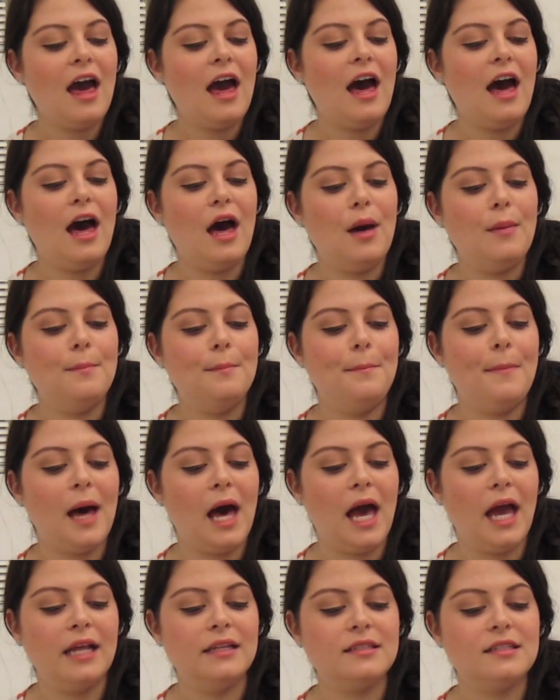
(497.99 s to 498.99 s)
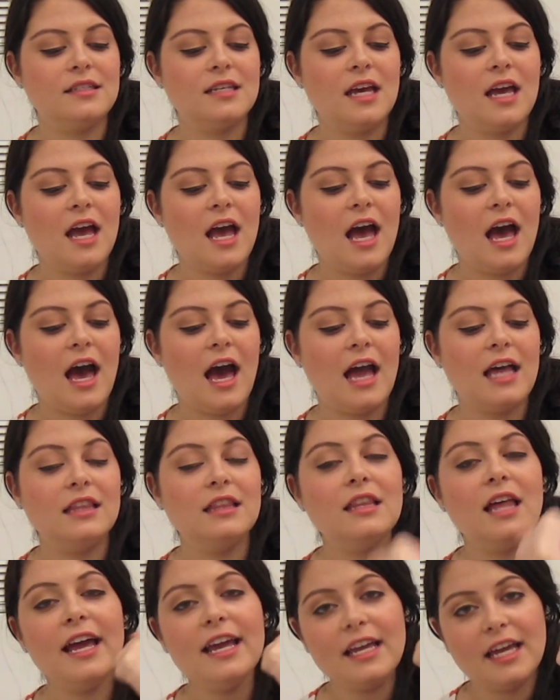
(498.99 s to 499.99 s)
But
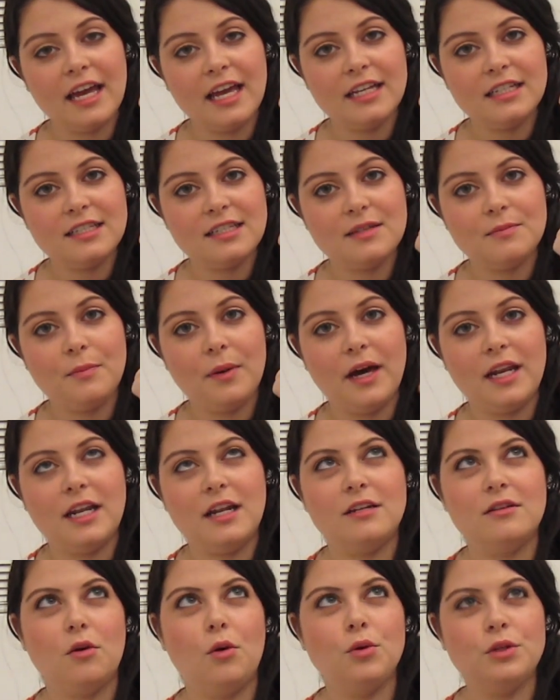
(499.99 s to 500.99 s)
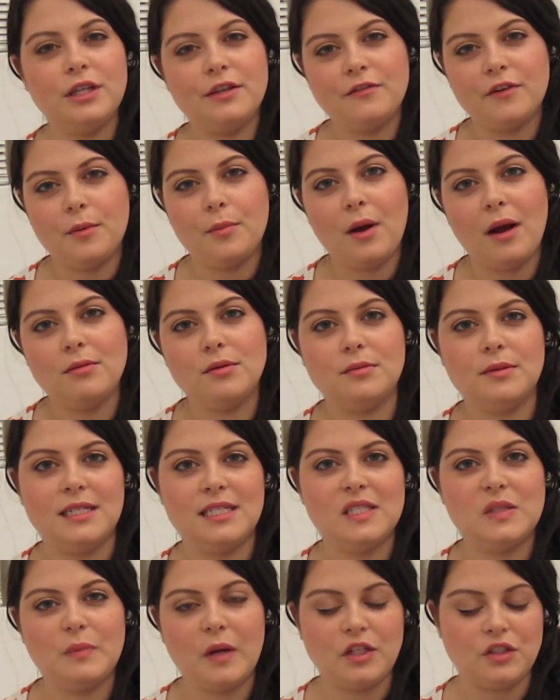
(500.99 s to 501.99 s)
I like it, but only for probably
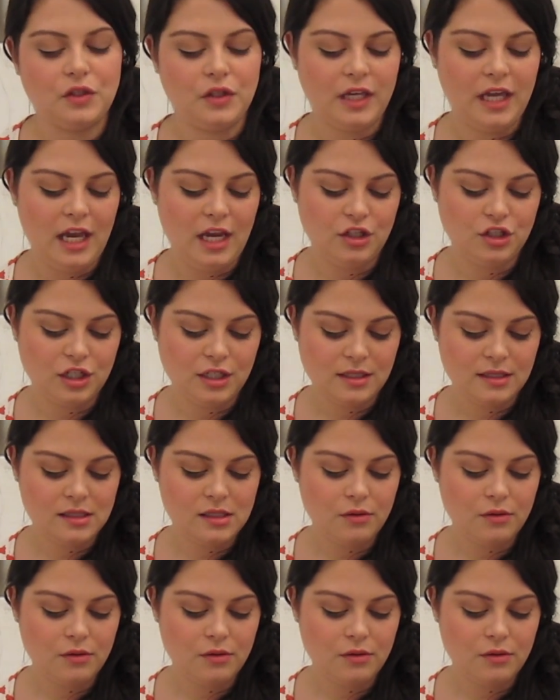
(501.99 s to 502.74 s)
special occasions.